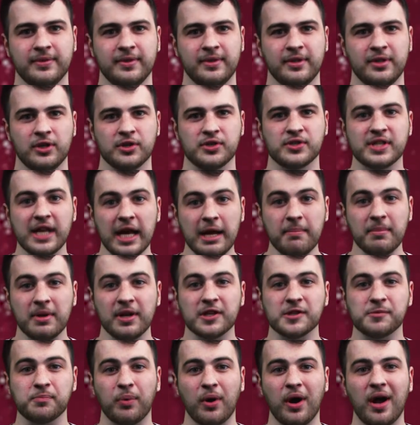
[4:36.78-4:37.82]
Your statement
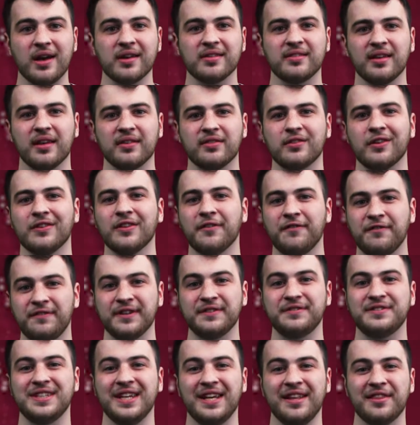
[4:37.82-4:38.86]
is processed on the
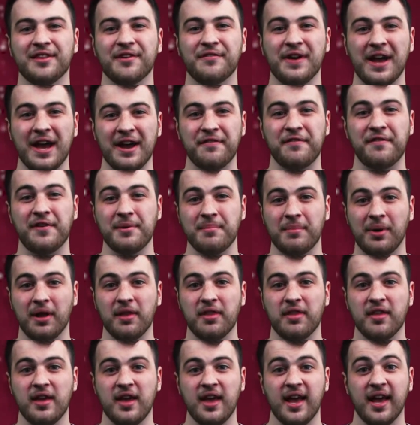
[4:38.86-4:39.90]
15th of every
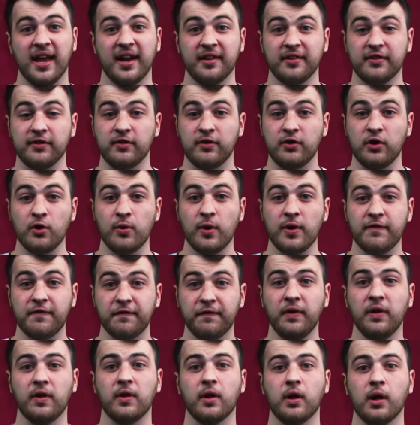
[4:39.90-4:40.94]
month and is due in
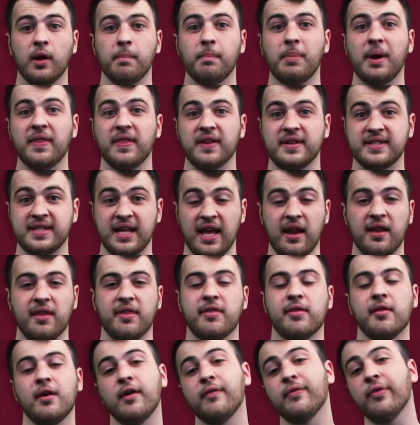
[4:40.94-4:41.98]
full by the
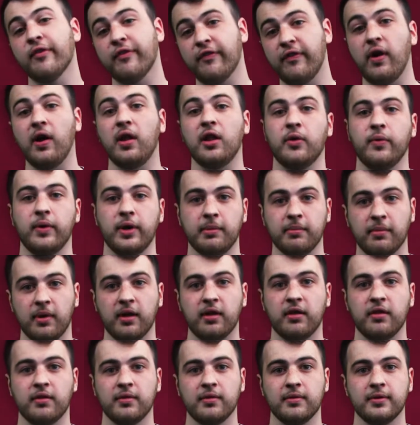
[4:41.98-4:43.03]
10th of the following
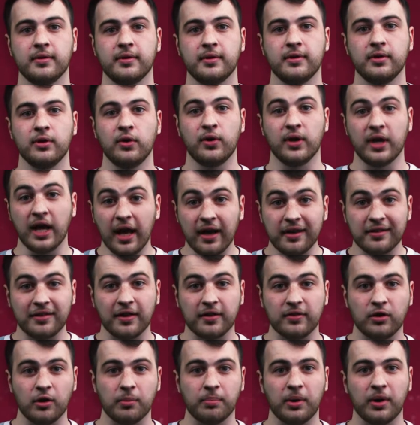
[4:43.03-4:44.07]
month. You can
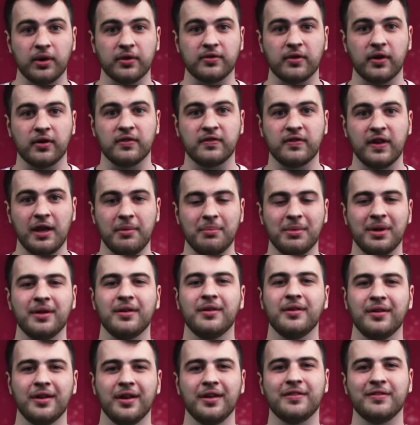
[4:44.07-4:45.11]
access your Bursar
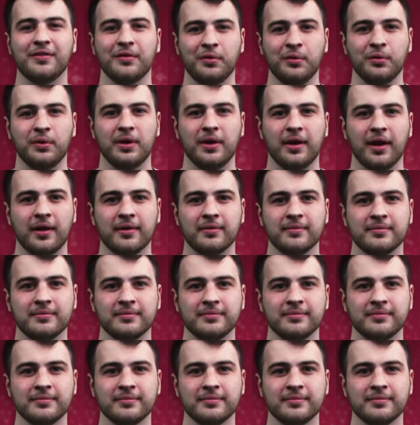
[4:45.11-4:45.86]
statement in SalukieNet.